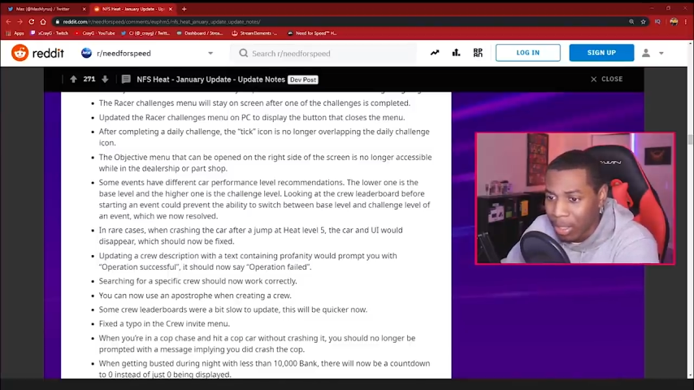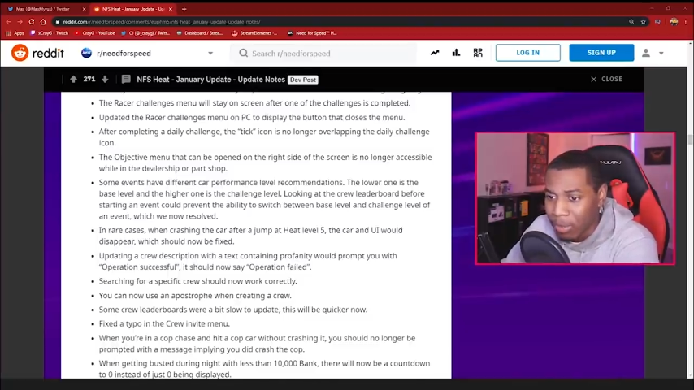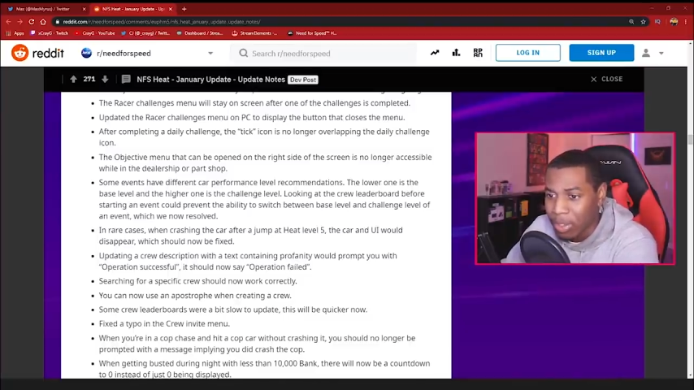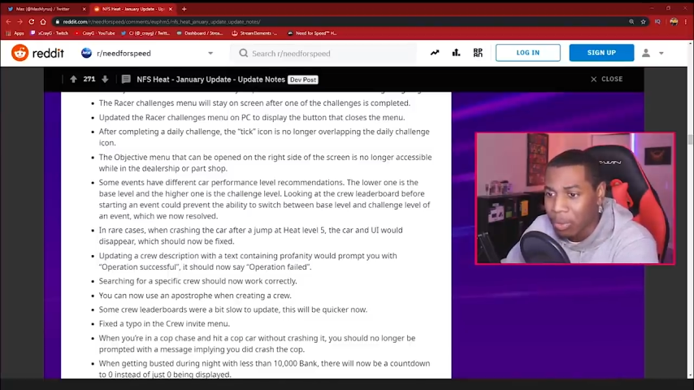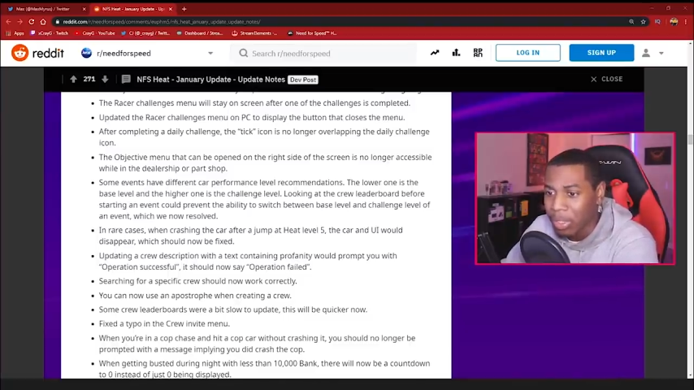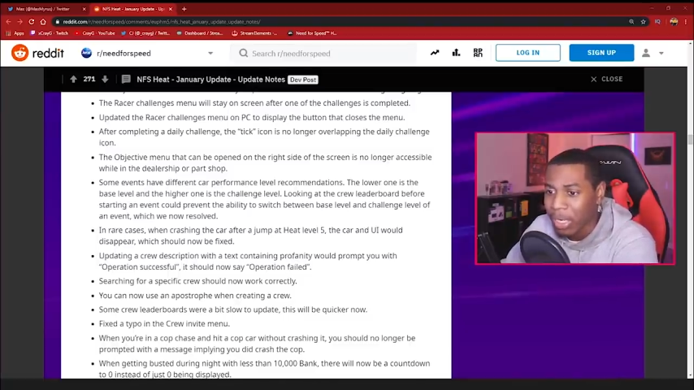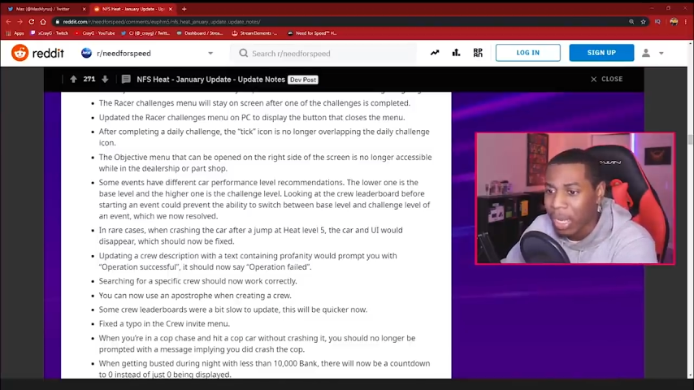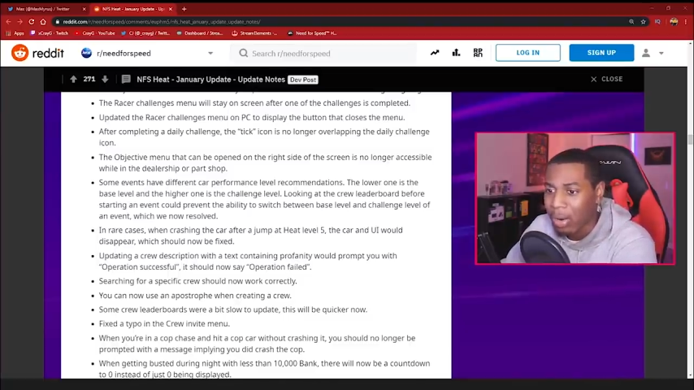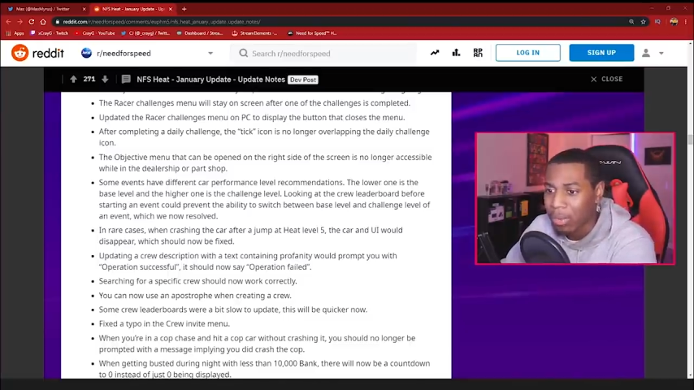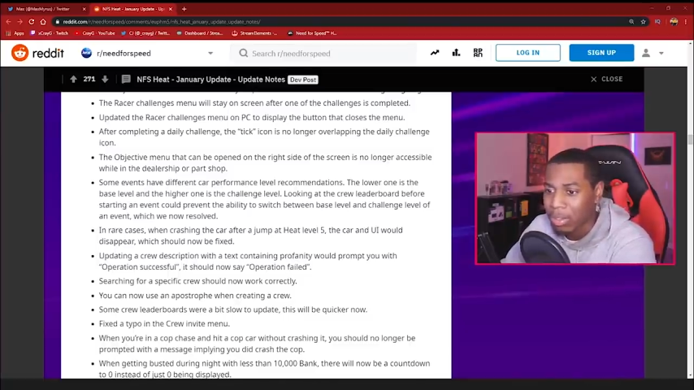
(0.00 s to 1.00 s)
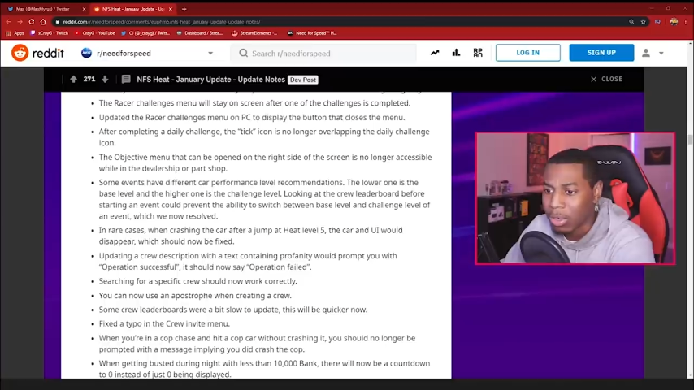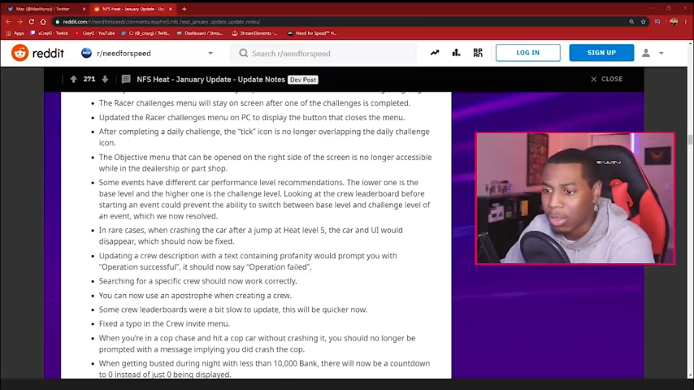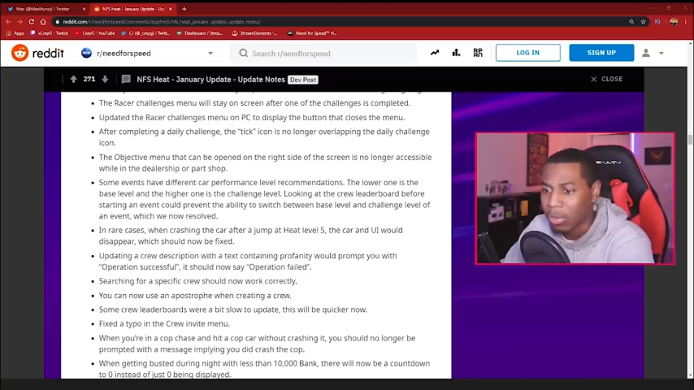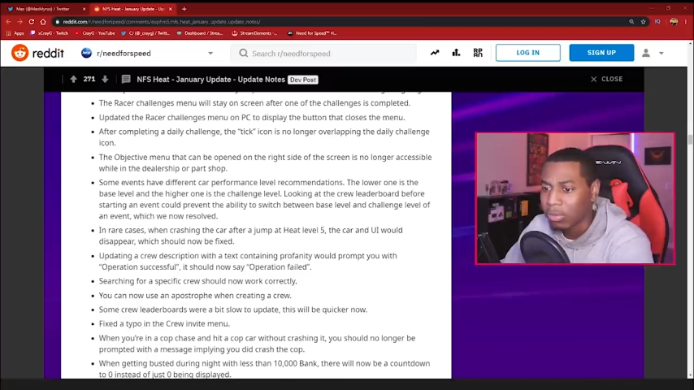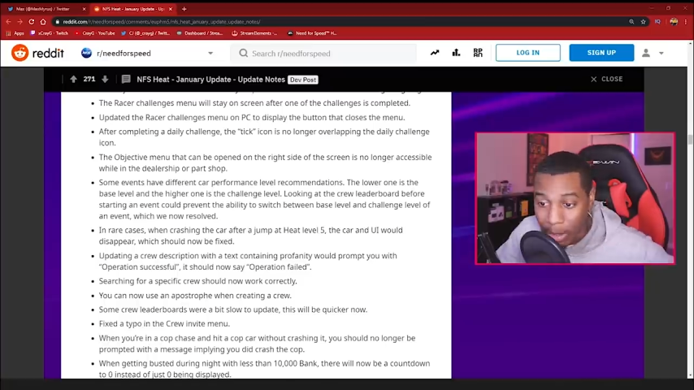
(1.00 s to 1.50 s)
which we now
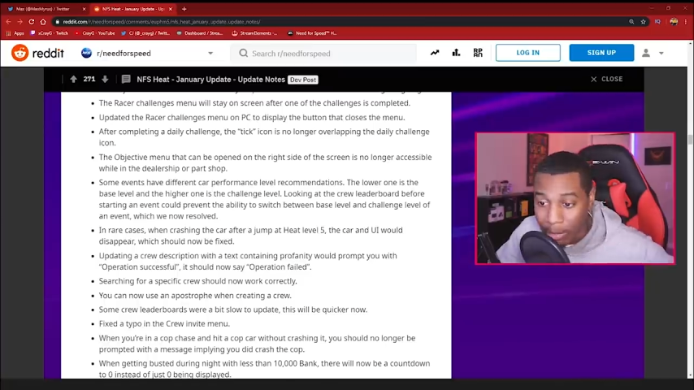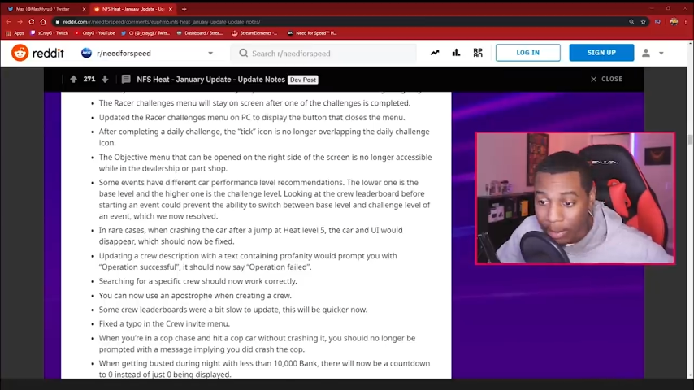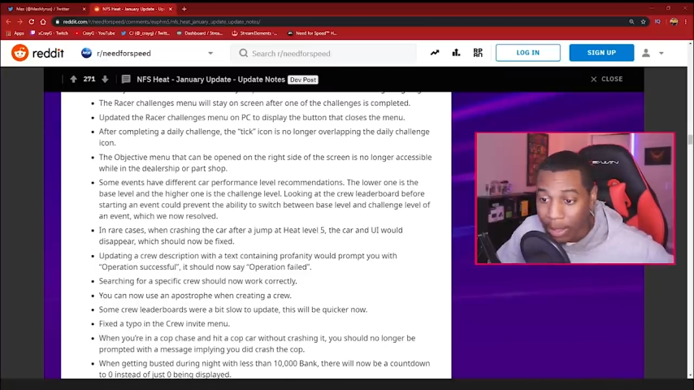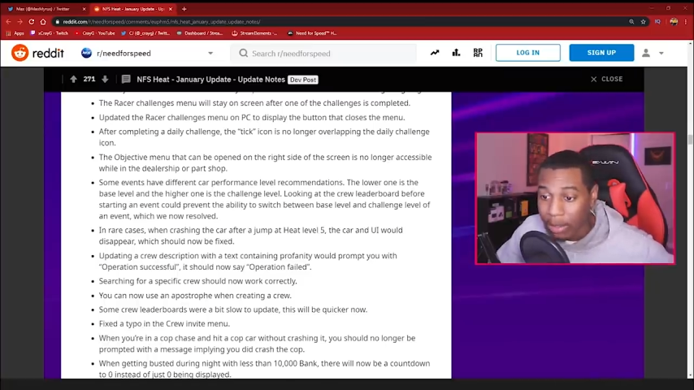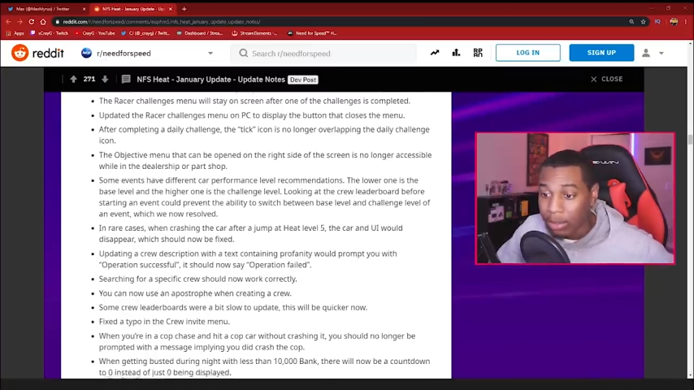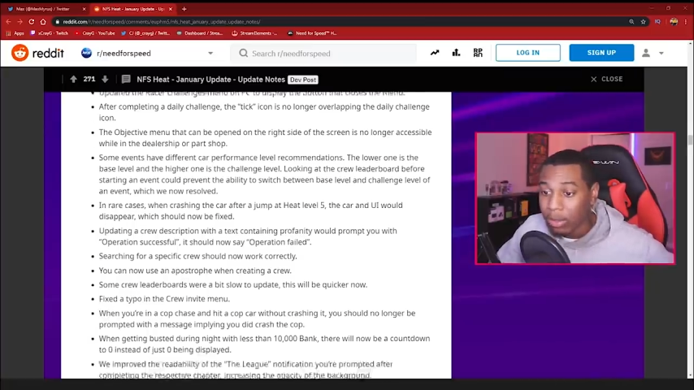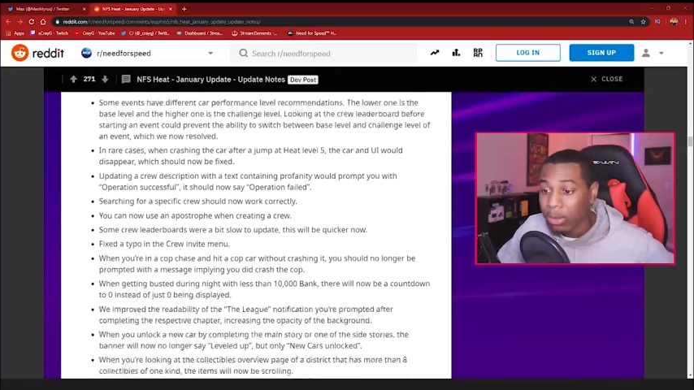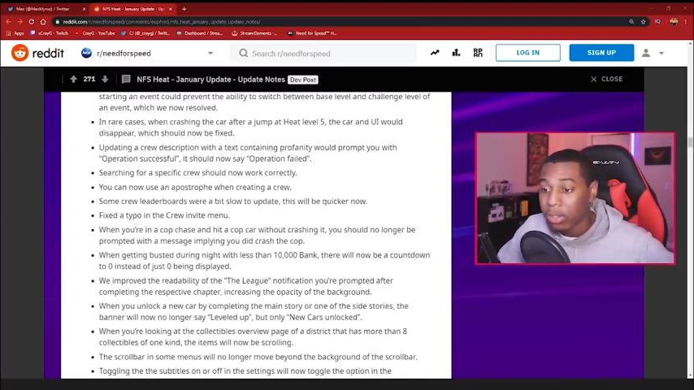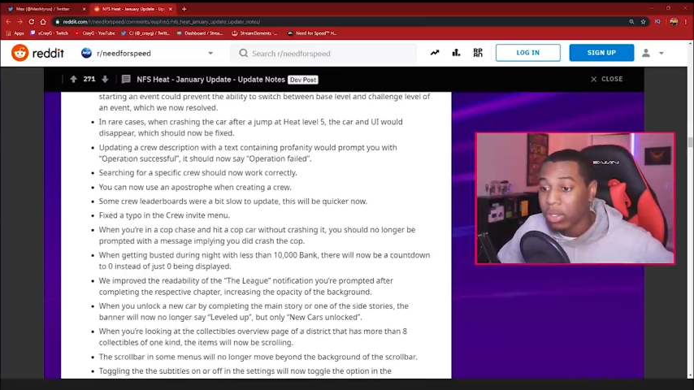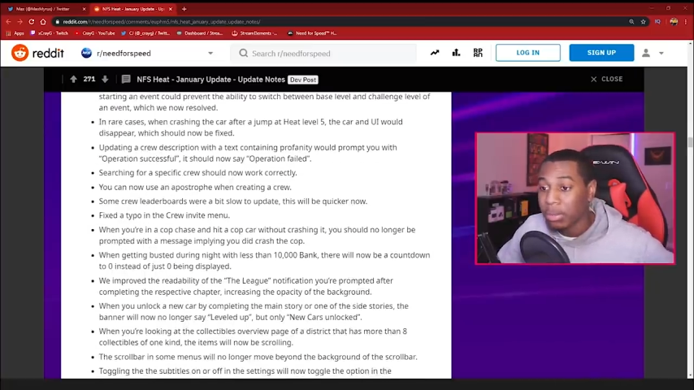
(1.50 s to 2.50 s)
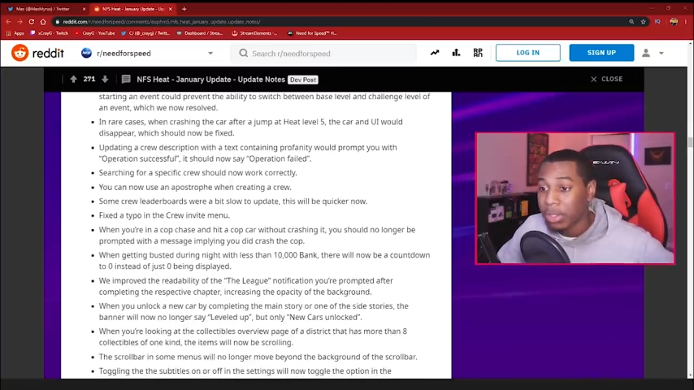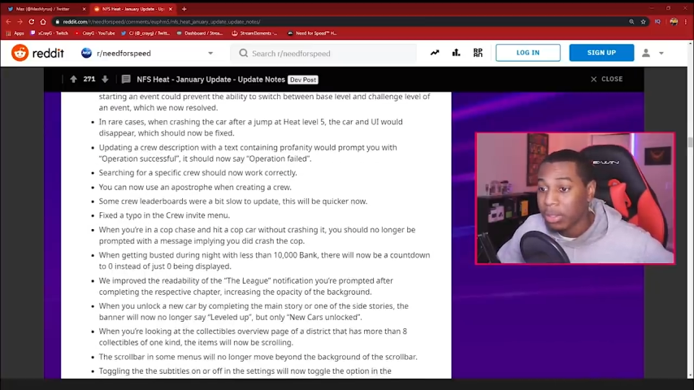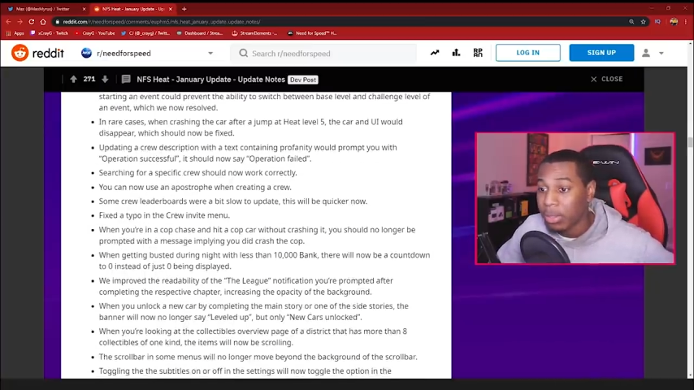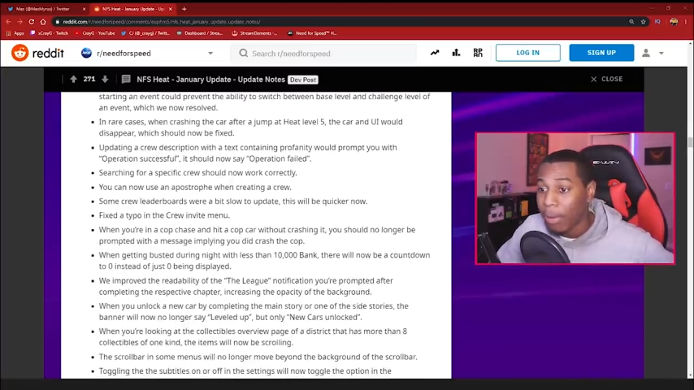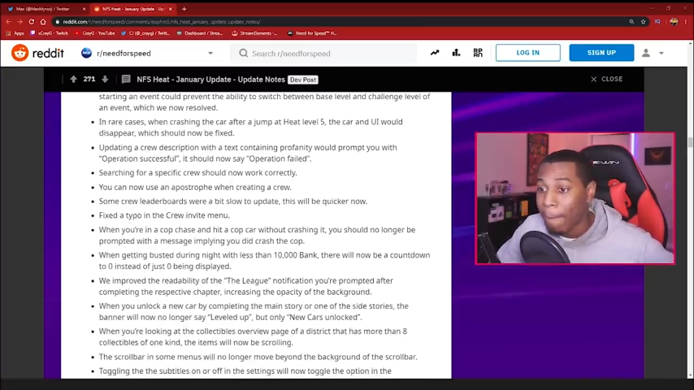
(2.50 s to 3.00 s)
resolved. Updating a crew
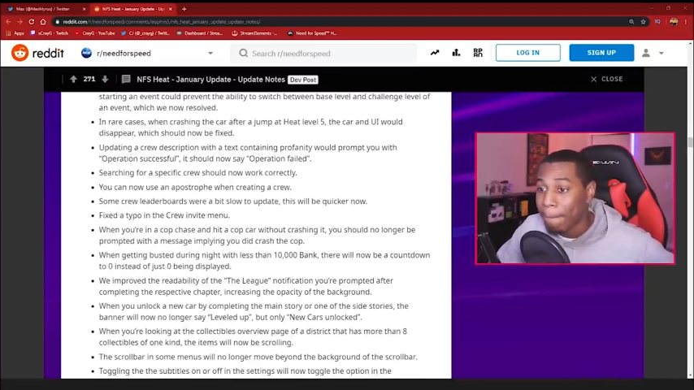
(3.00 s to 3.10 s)
description